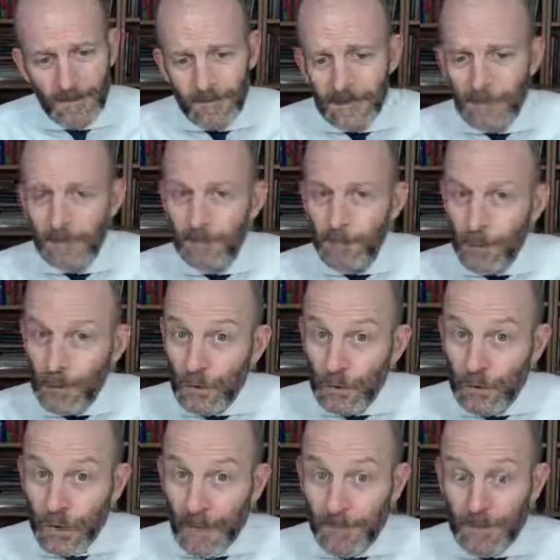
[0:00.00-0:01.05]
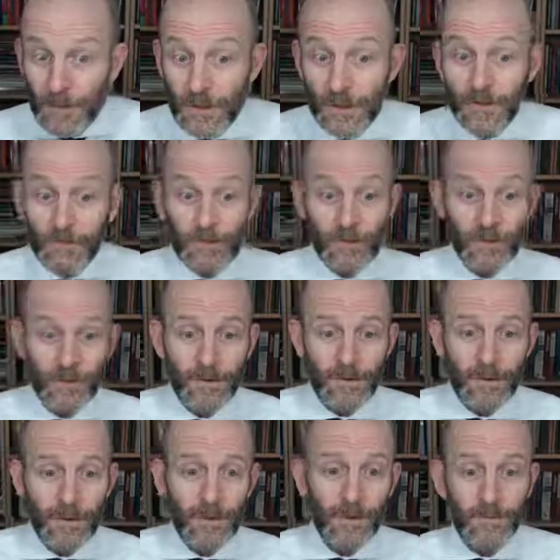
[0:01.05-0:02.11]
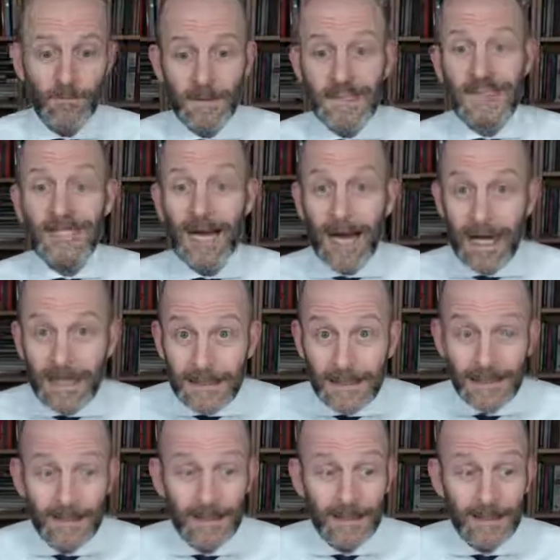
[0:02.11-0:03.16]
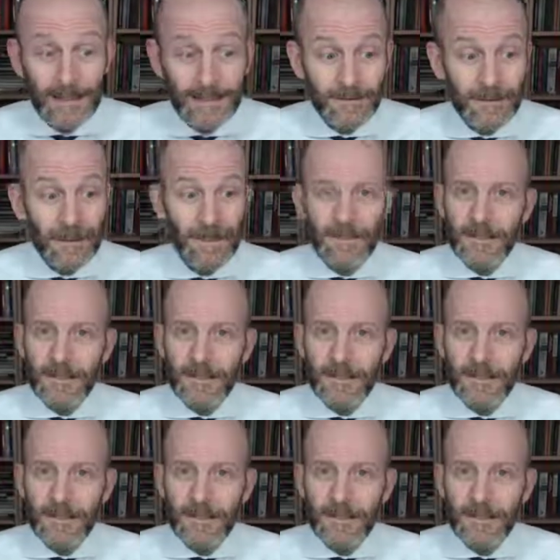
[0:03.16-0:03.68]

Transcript: This perception of certainty could misguide clients